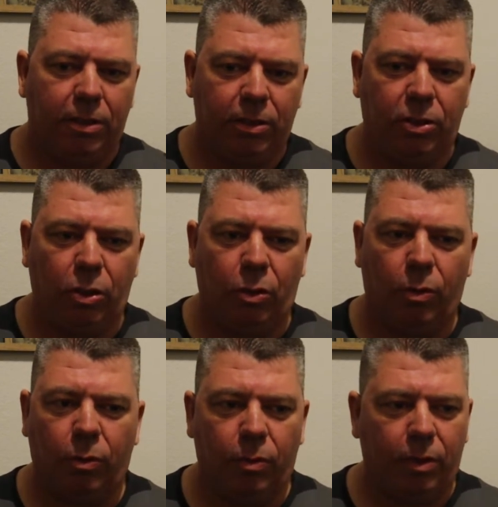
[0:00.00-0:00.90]

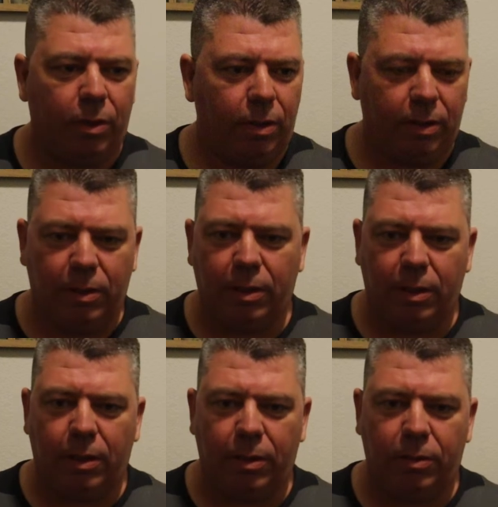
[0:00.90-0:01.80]

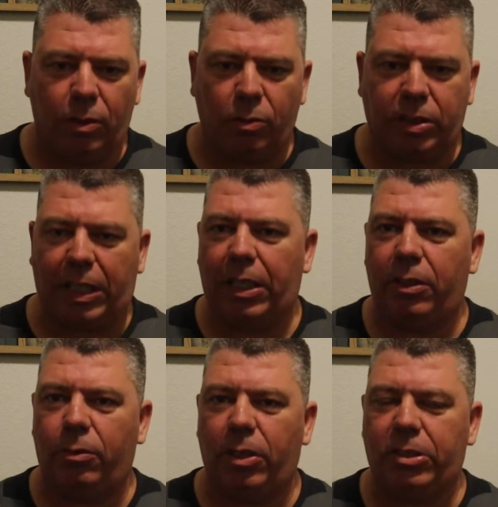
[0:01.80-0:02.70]
those that
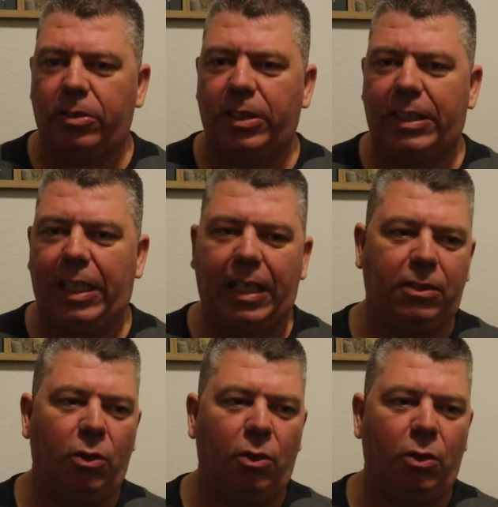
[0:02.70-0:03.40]
interracially date,